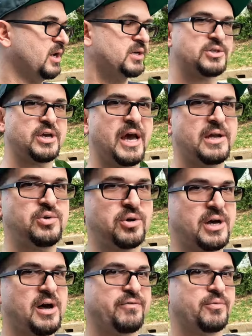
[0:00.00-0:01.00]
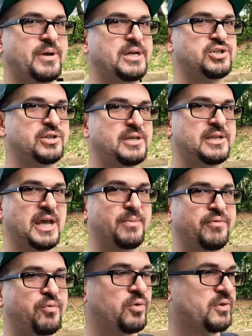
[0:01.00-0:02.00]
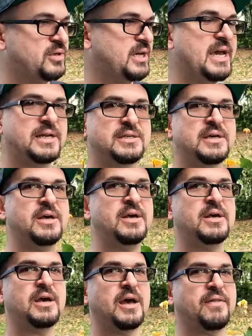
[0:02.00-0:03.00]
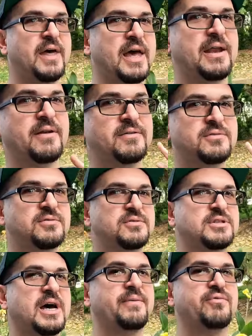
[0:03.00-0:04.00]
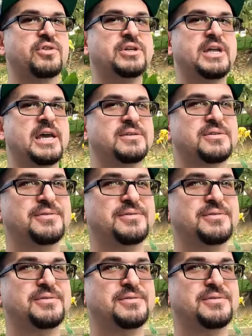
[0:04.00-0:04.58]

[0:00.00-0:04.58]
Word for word: So yeah, I do a confirmation the day before the date, and then it's time for the date.